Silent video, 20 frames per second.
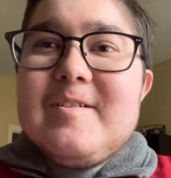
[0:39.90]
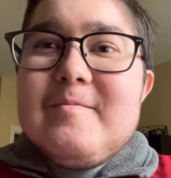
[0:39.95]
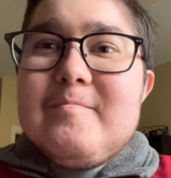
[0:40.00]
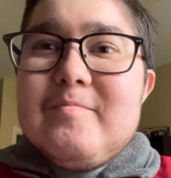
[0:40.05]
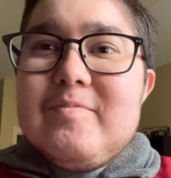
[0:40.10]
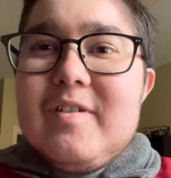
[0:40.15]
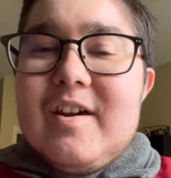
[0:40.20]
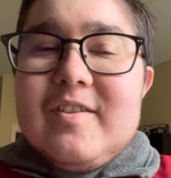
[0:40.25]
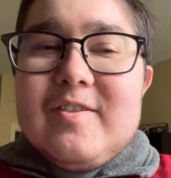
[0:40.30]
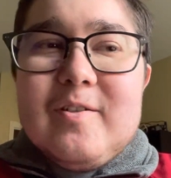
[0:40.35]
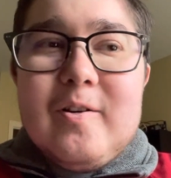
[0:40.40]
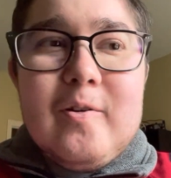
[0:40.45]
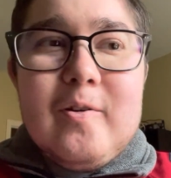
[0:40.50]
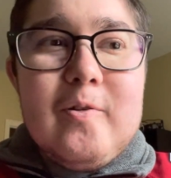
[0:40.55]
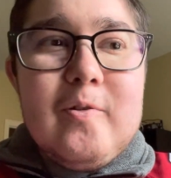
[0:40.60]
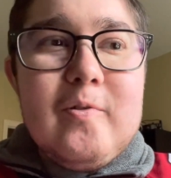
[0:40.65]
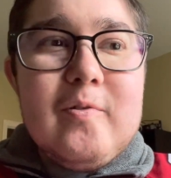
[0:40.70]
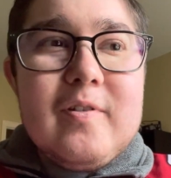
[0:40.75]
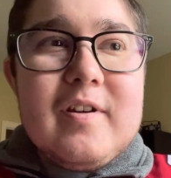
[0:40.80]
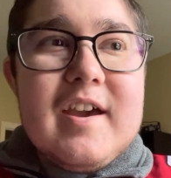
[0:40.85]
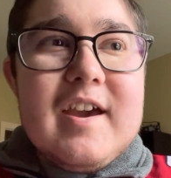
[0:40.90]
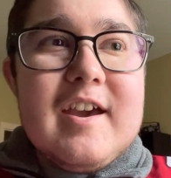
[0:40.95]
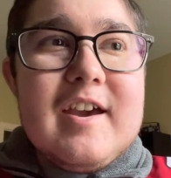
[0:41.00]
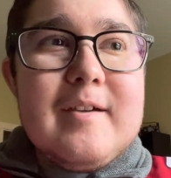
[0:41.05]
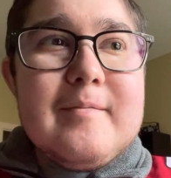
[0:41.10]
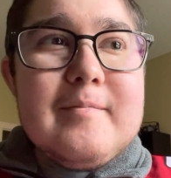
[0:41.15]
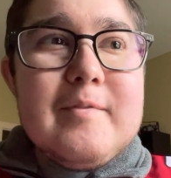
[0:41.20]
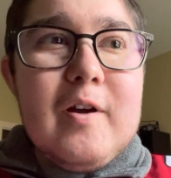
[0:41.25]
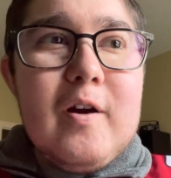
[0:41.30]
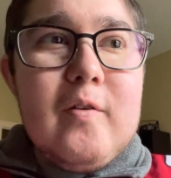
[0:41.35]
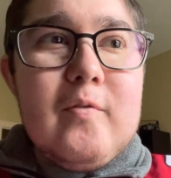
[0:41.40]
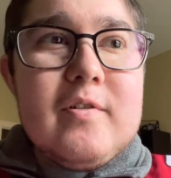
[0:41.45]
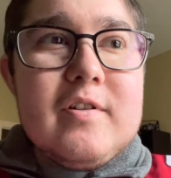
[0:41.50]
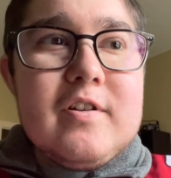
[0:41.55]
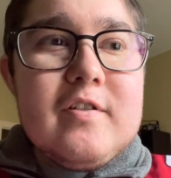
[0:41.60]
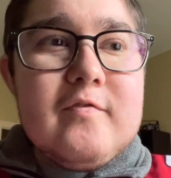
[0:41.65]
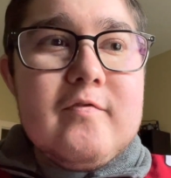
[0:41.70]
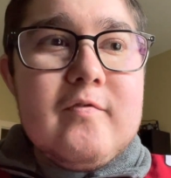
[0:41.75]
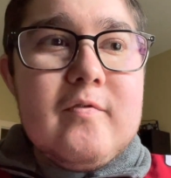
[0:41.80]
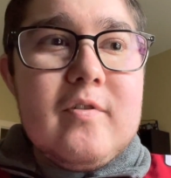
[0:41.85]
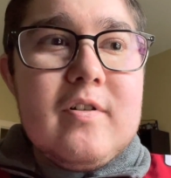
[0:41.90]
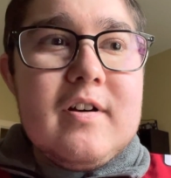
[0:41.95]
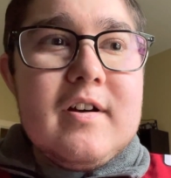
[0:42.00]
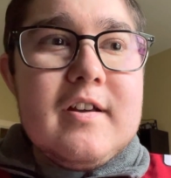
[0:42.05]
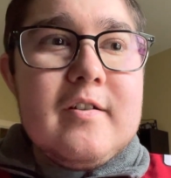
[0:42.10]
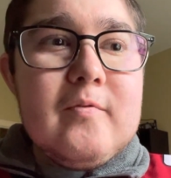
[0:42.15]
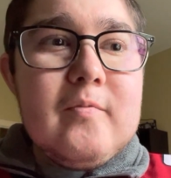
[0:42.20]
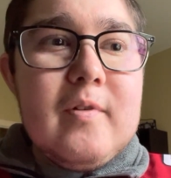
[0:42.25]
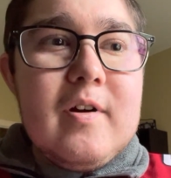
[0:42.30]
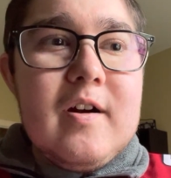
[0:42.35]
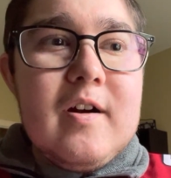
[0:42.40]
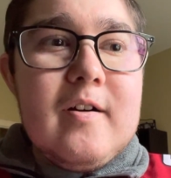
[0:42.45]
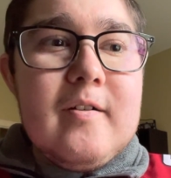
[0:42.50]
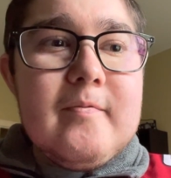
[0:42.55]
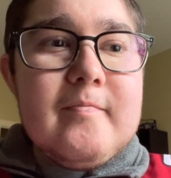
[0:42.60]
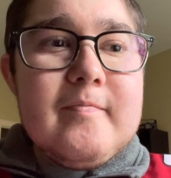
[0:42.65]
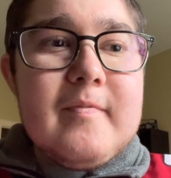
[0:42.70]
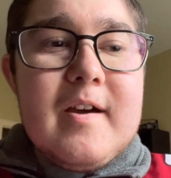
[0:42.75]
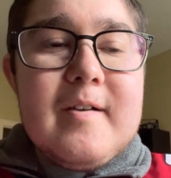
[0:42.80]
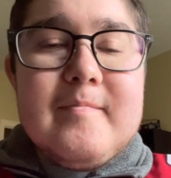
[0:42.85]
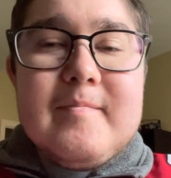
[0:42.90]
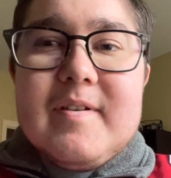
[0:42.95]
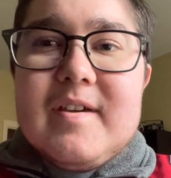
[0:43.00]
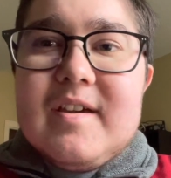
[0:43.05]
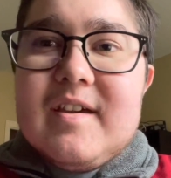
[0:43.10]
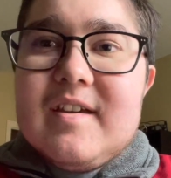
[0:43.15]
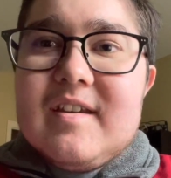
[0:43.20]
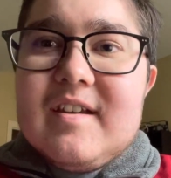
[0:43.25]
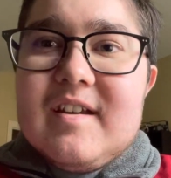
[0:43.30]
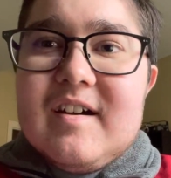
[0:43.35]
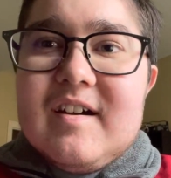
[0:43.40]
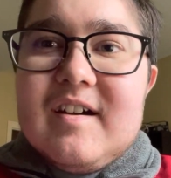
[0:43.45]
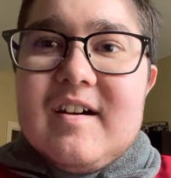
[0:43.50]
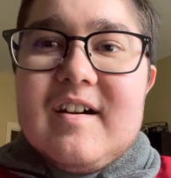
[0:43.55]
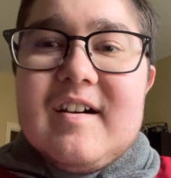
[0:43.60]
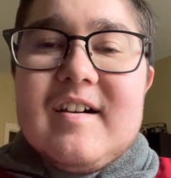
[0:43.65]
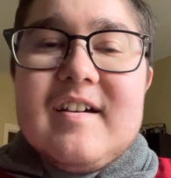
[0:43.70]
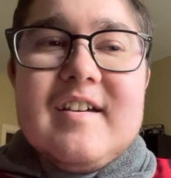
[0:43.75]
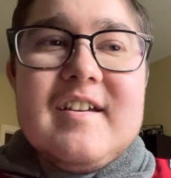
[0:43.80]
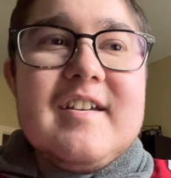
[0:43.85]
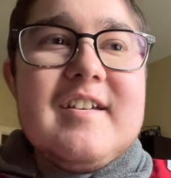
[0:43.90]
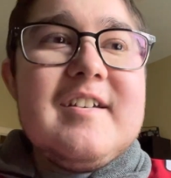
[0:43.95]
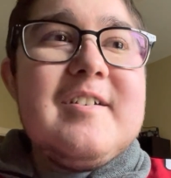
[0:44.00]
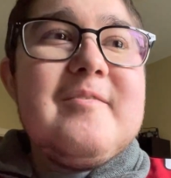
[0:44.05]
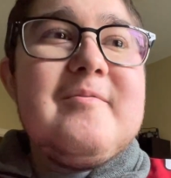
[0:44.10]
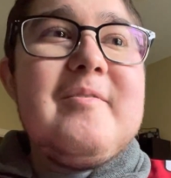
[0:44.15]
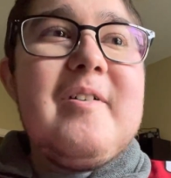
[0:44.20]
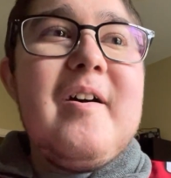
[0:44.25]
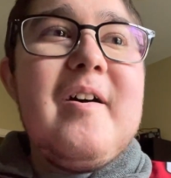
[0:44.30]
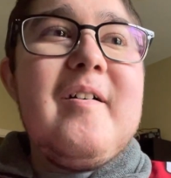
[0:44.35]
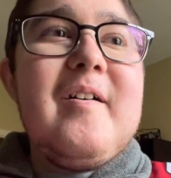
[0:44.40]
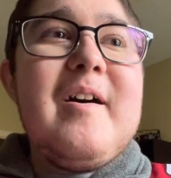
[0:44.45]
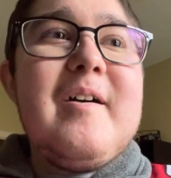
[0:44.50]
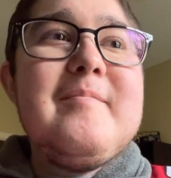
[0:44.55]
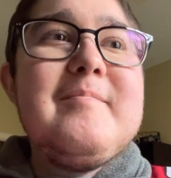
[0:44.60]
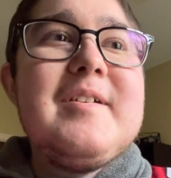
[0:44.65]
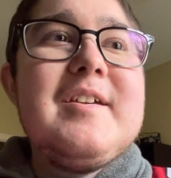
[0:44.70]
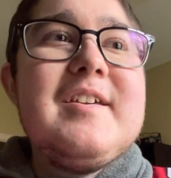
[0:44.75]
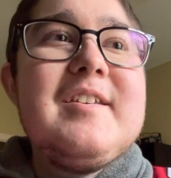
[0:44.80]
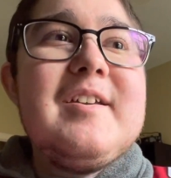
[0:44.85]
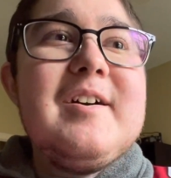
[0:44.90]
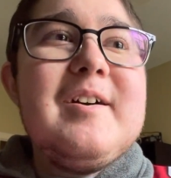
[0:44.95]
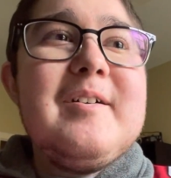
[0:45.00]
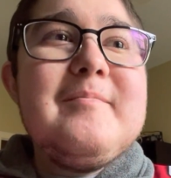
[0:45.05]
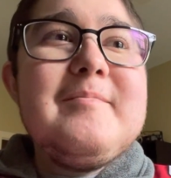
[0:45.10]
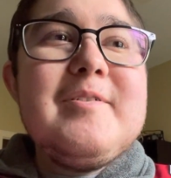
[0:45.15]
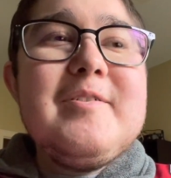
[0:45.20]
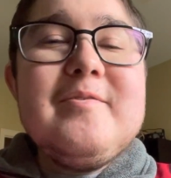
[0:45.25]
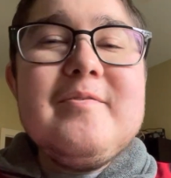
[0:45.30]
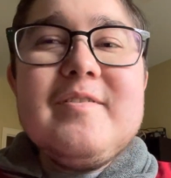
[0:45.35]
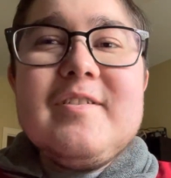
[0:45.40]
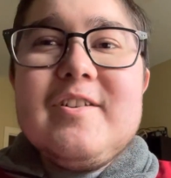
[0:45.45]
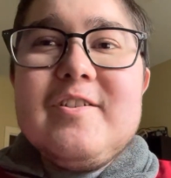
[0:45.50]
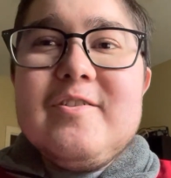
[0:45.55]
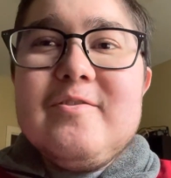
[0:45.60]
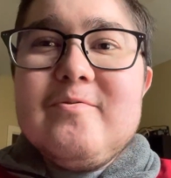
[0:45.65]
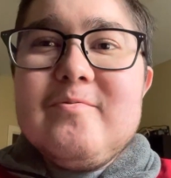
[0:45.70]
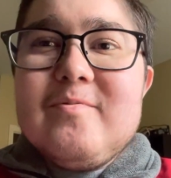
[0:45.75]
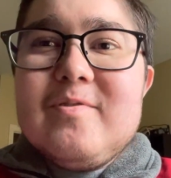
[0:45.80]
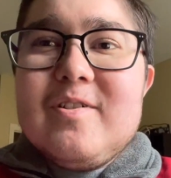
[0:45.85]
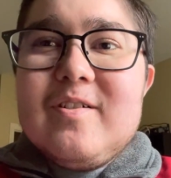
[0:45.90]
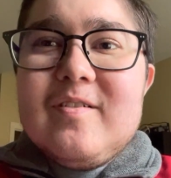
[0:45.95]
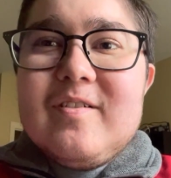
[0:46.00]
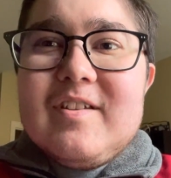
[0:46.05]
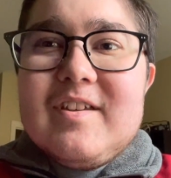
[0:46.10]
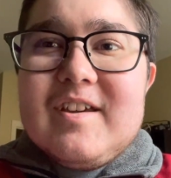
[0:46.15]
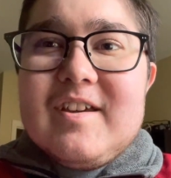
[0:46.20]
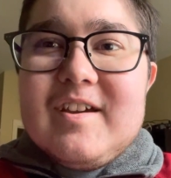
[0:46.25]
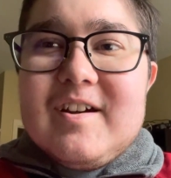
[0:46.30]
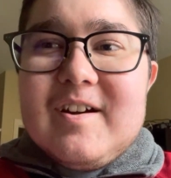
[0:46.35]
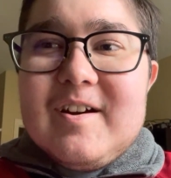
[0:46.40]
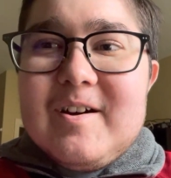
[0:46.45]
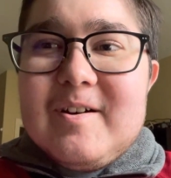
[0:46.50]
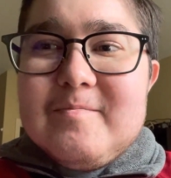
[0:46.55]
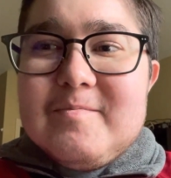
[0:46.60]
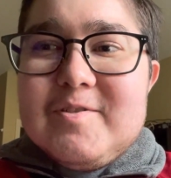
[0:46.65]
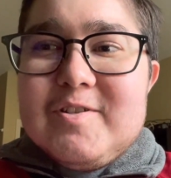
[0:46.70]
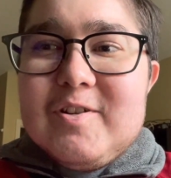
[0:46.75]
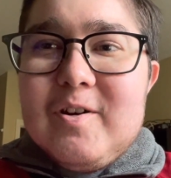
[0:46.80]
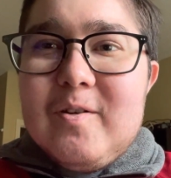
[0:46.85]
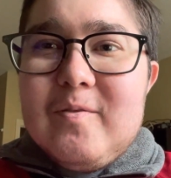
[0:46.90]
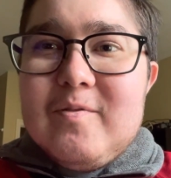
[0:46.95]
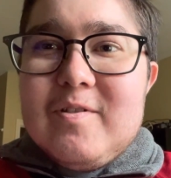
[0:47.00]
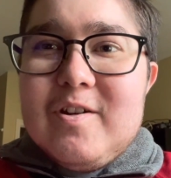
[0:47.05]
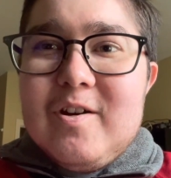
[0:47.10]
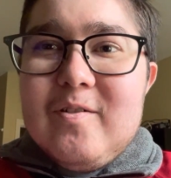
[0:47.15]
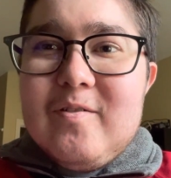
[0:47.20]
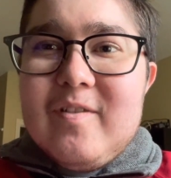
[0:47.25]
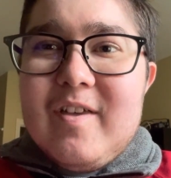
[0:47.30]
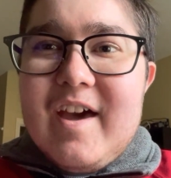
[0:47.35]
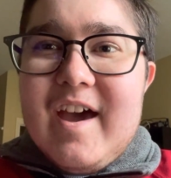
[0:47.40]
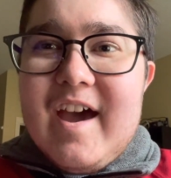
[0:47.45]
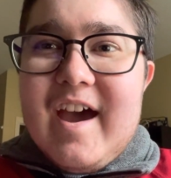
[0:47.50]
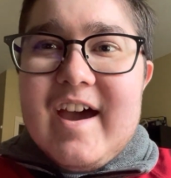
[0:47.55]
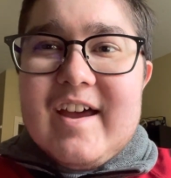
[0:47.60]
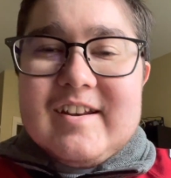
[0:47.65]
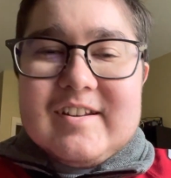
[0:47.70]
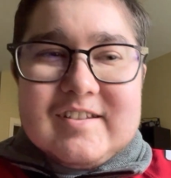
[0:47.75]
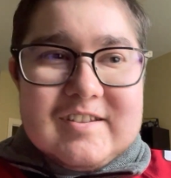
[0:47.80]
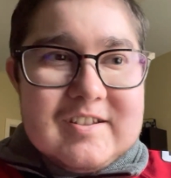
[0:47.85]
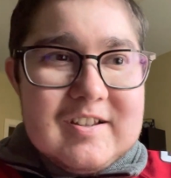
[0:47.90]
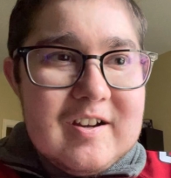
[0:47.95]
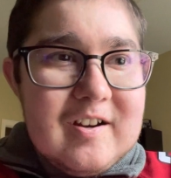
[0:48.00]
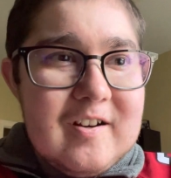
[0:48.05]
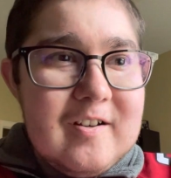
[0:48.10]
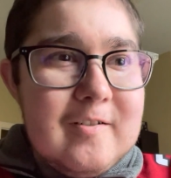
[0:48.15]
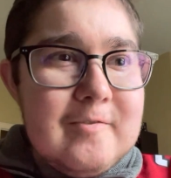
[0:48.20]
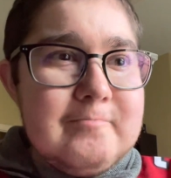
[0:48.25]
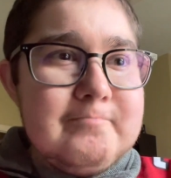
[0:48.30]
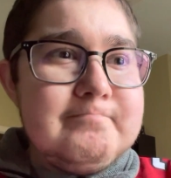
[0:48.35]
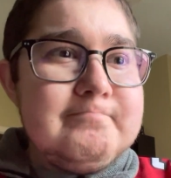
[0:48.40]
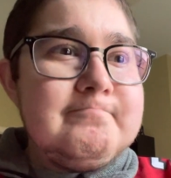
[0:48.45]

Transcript: played the whole game, y'all wouldn't have won. Well, I mean, uh, well, I mean, um, you, you really um, don't know that. So,